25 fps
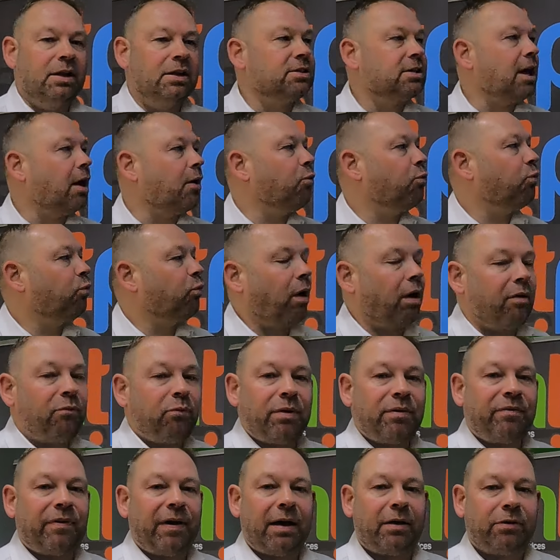So, what have
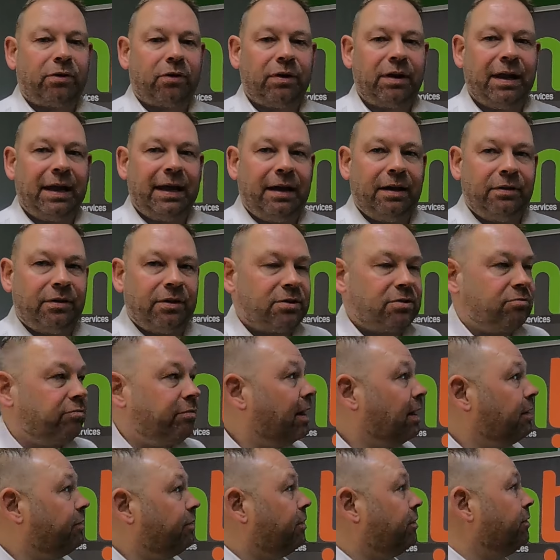we found on here that's
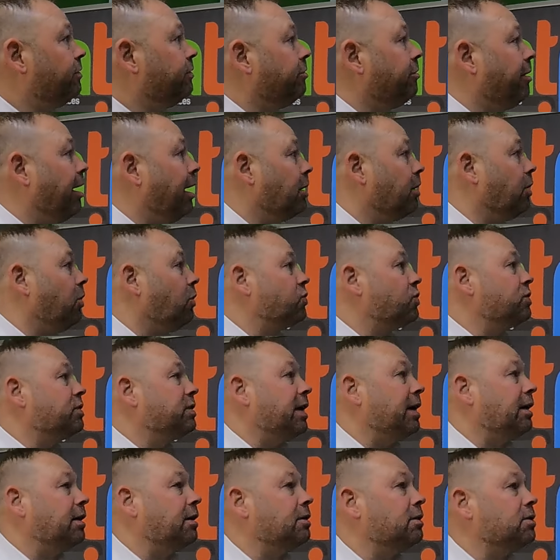relevant for our
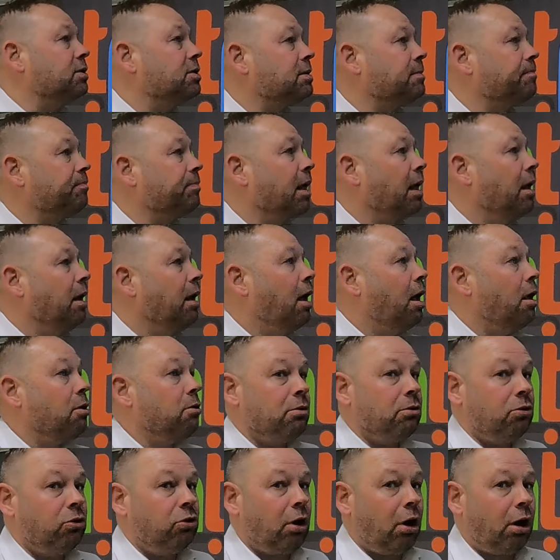costings?
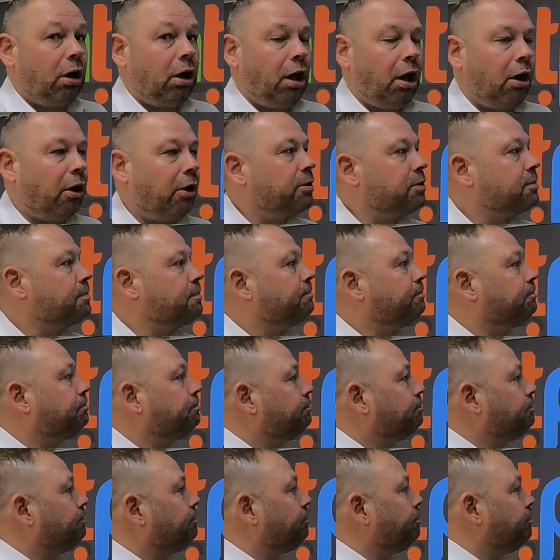Not a lot.
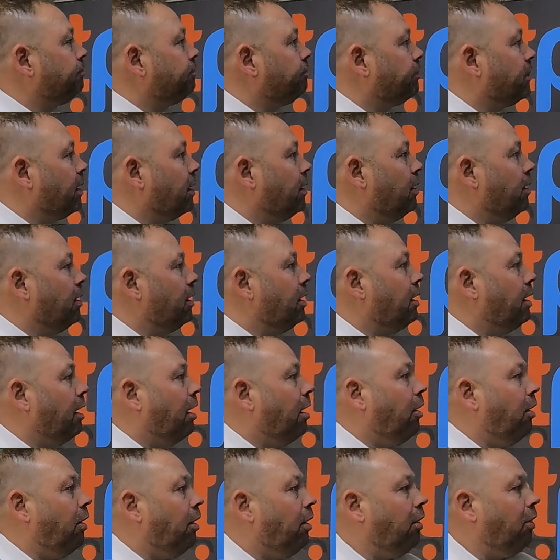
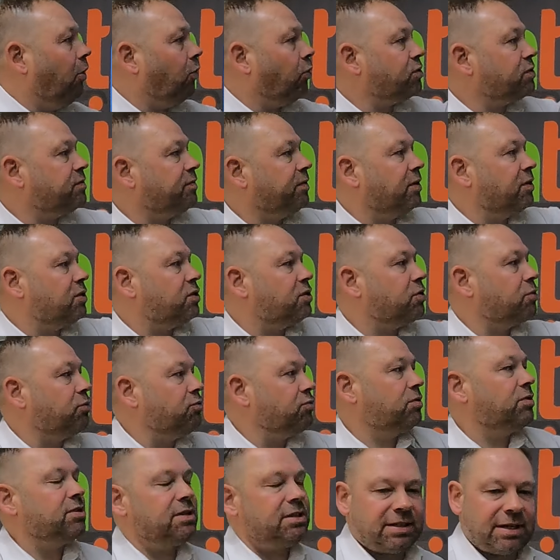Oxford,
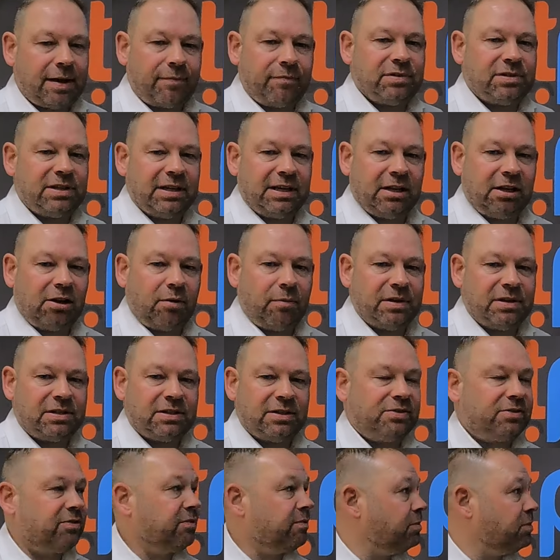270
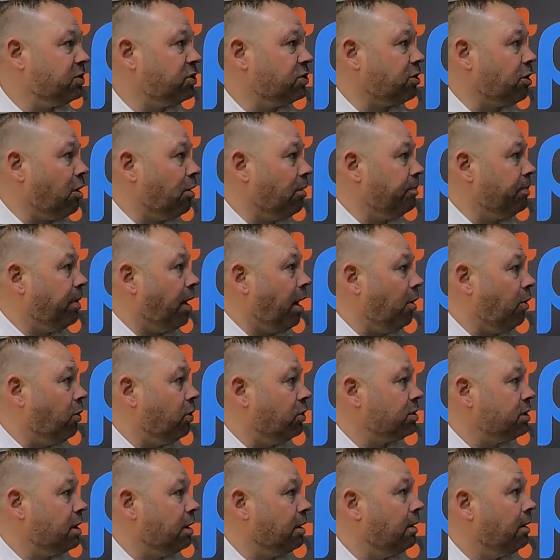kilometres from
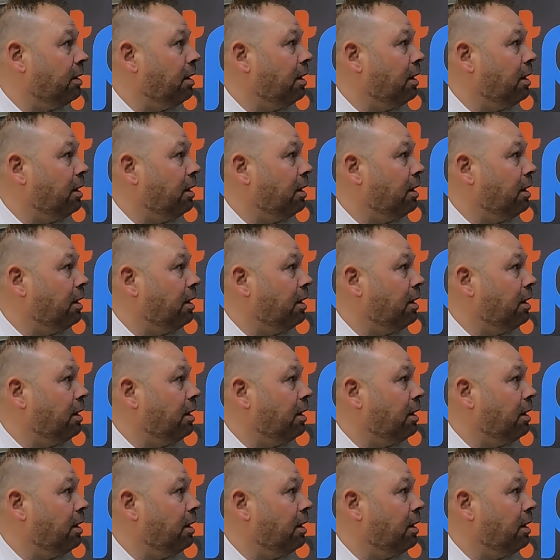Stockport.